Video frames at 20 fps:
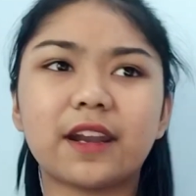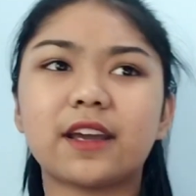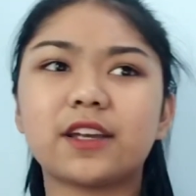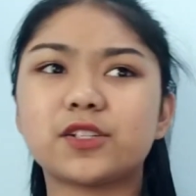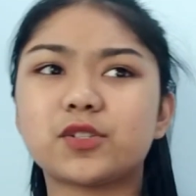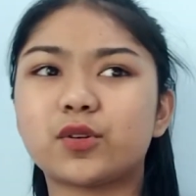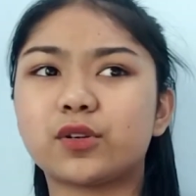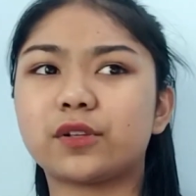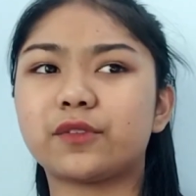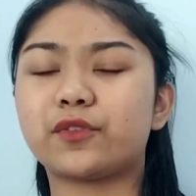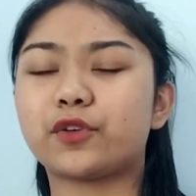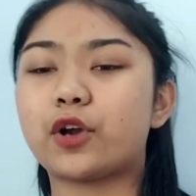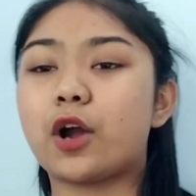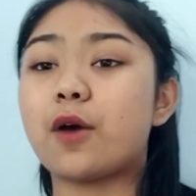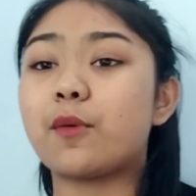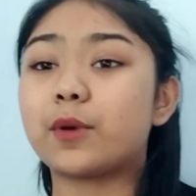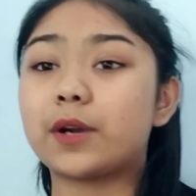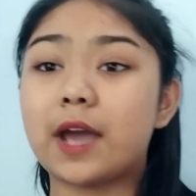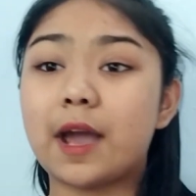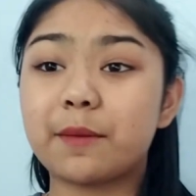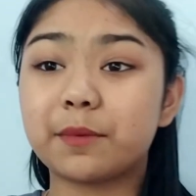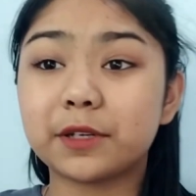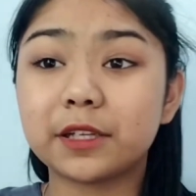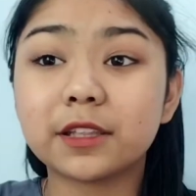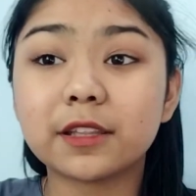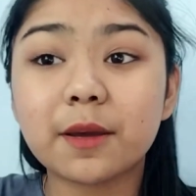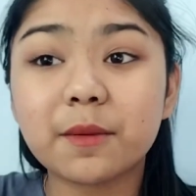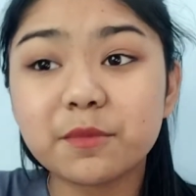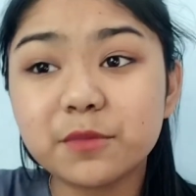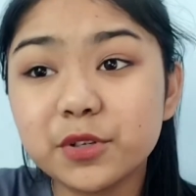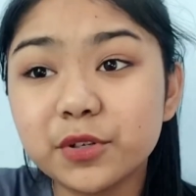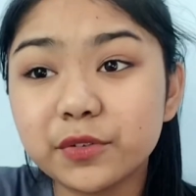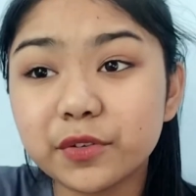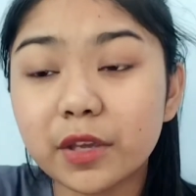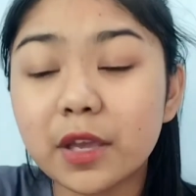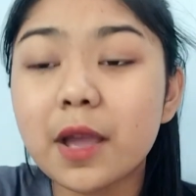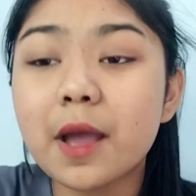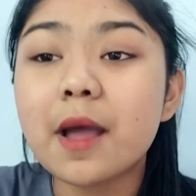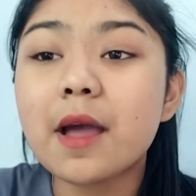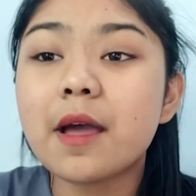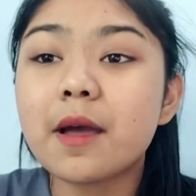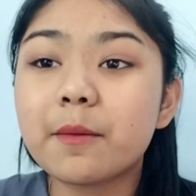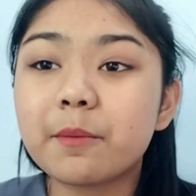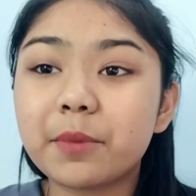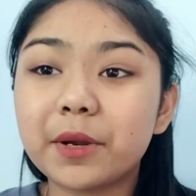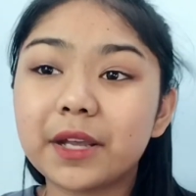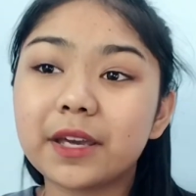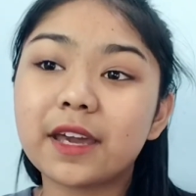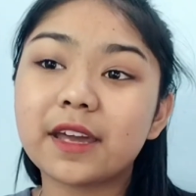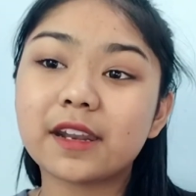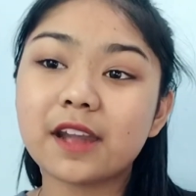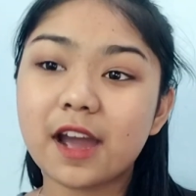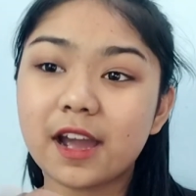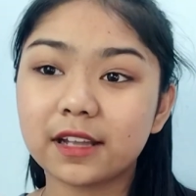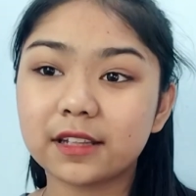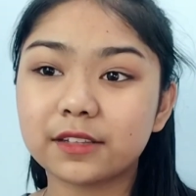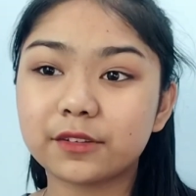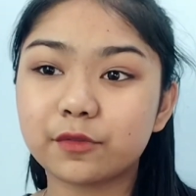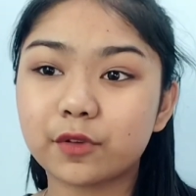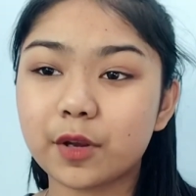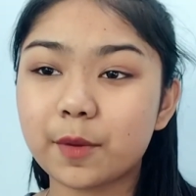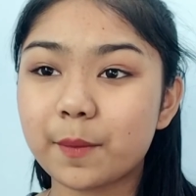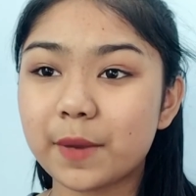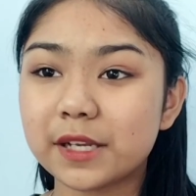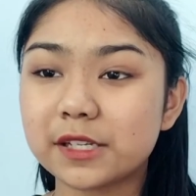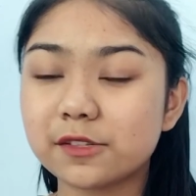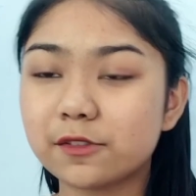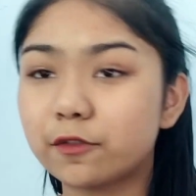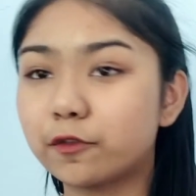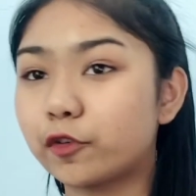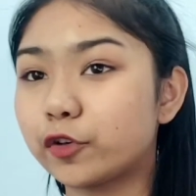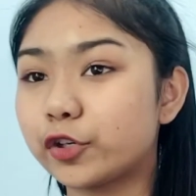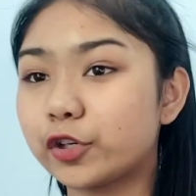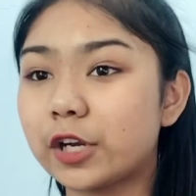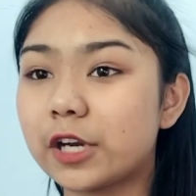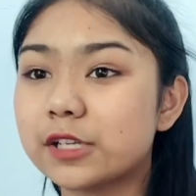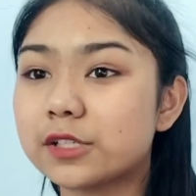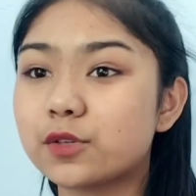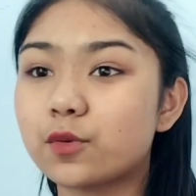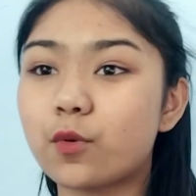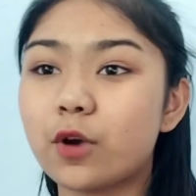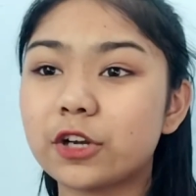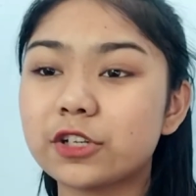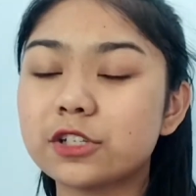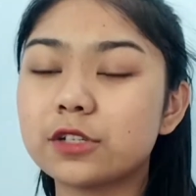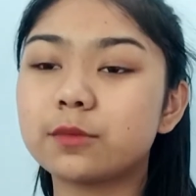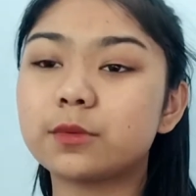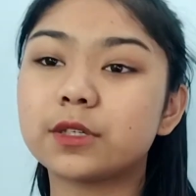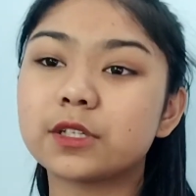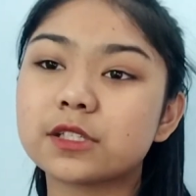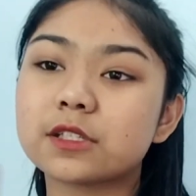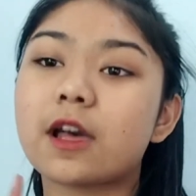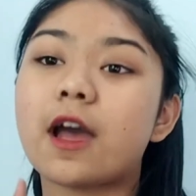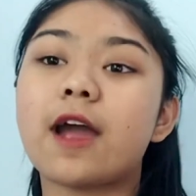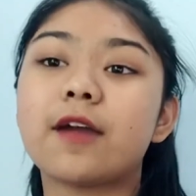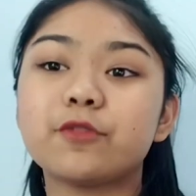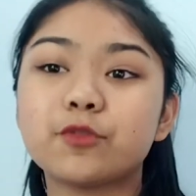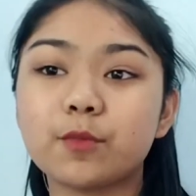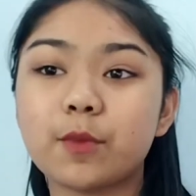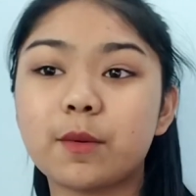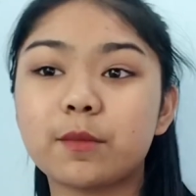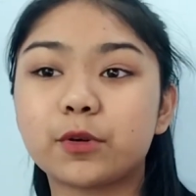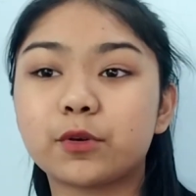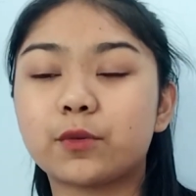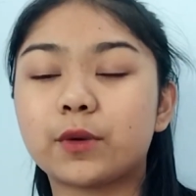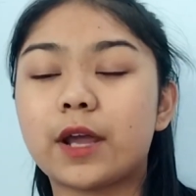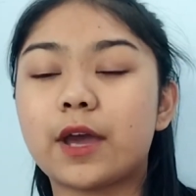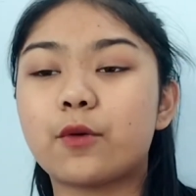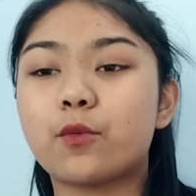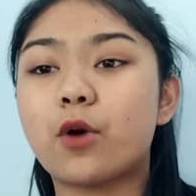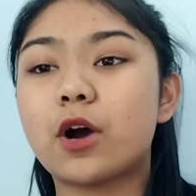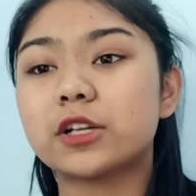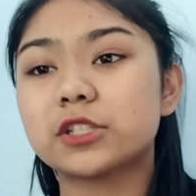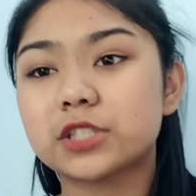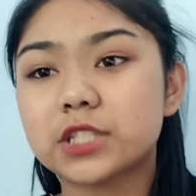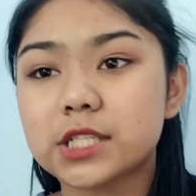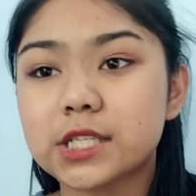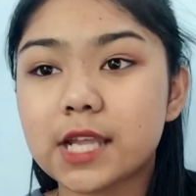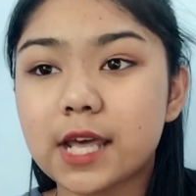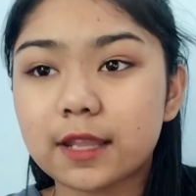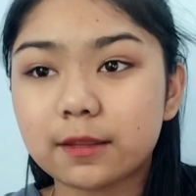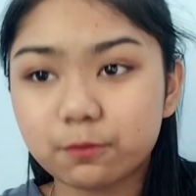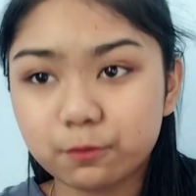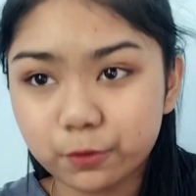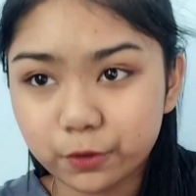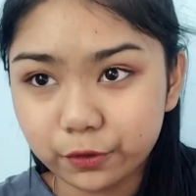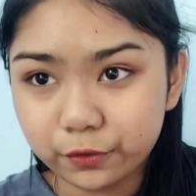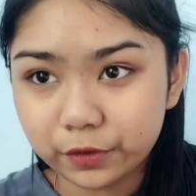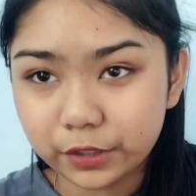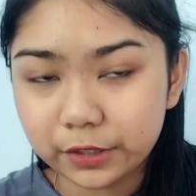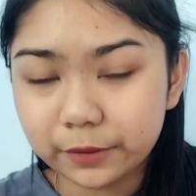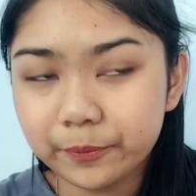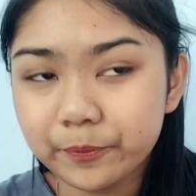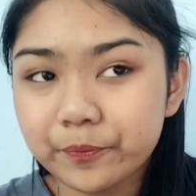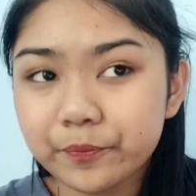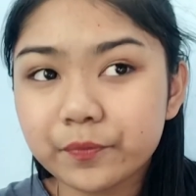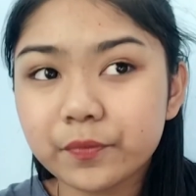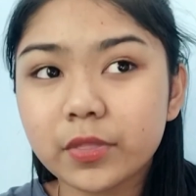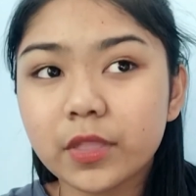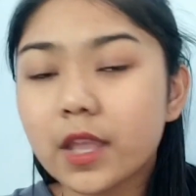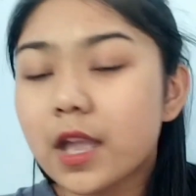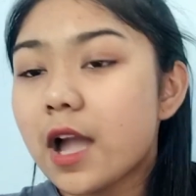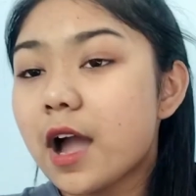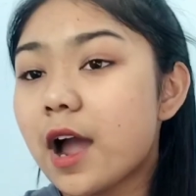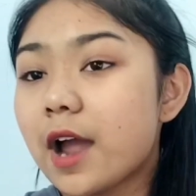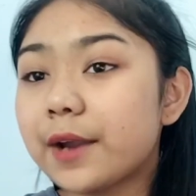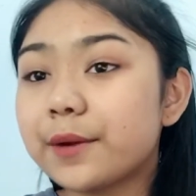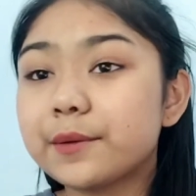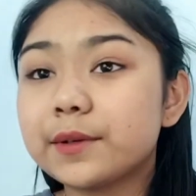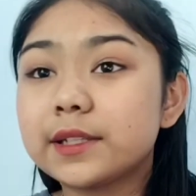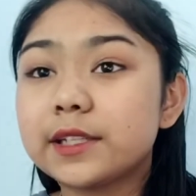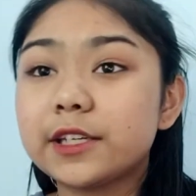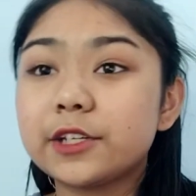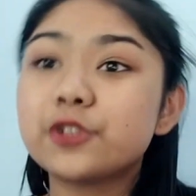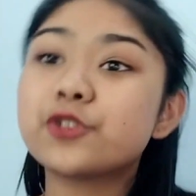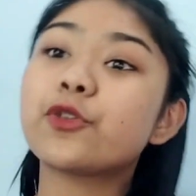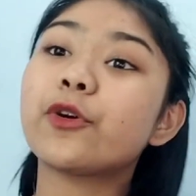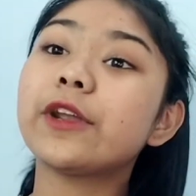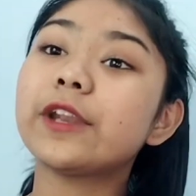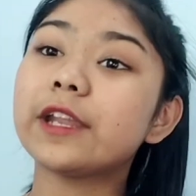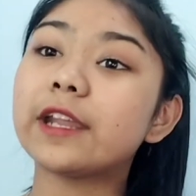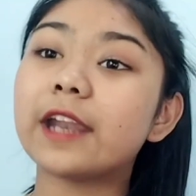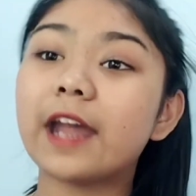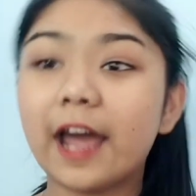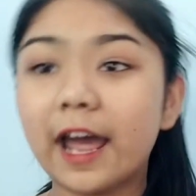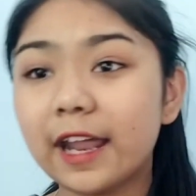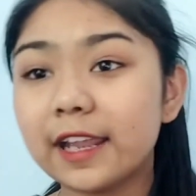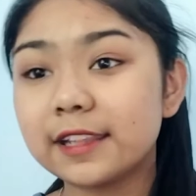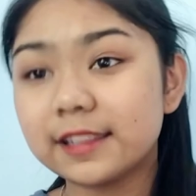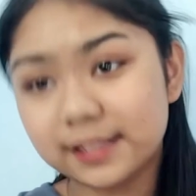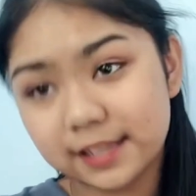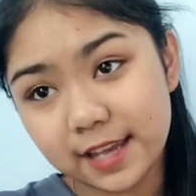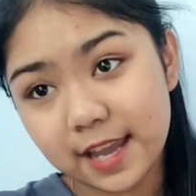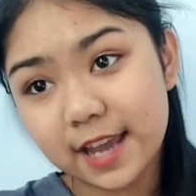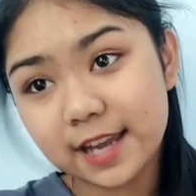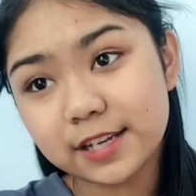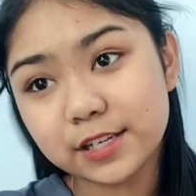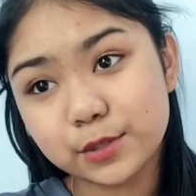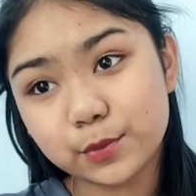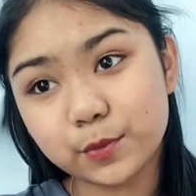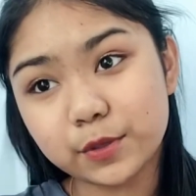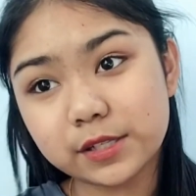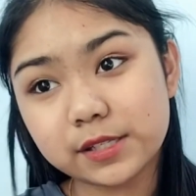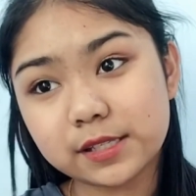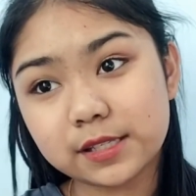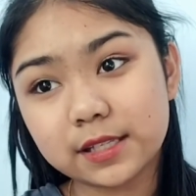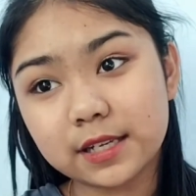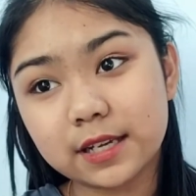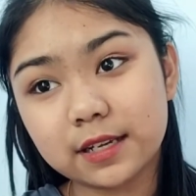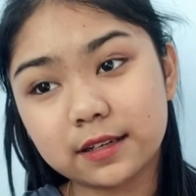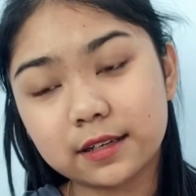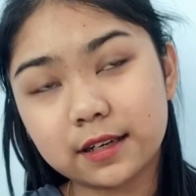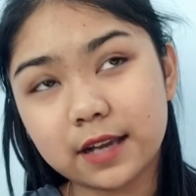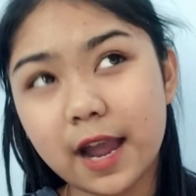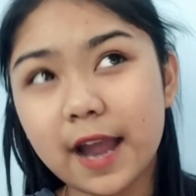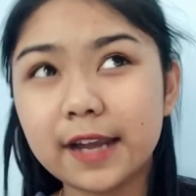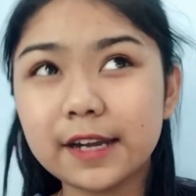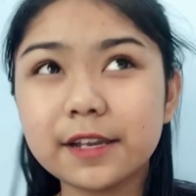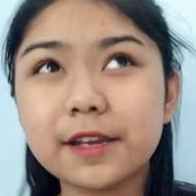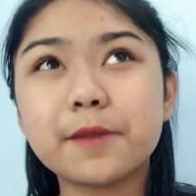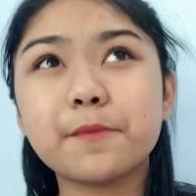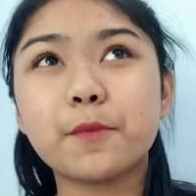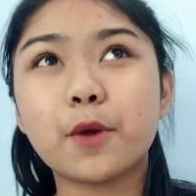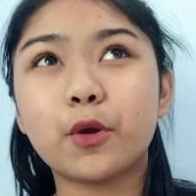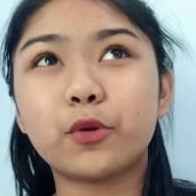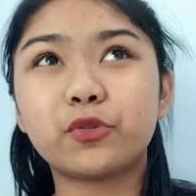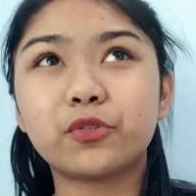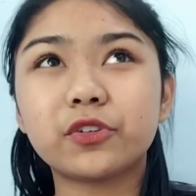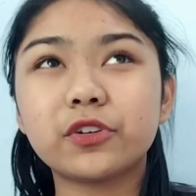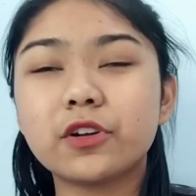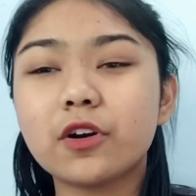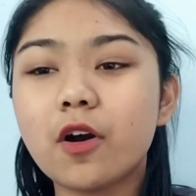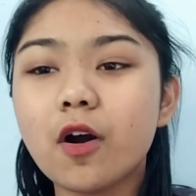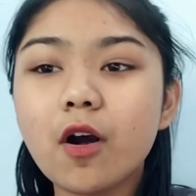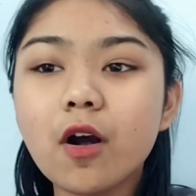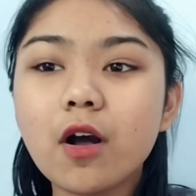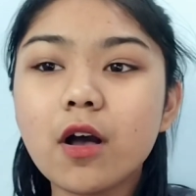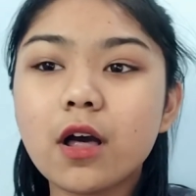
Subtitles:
I totally forgot what happened in that movie, but again, highly recommend for you guys to watch it, because I remember when I watched that movie, I really enjoyed it, and the end was kind of emotional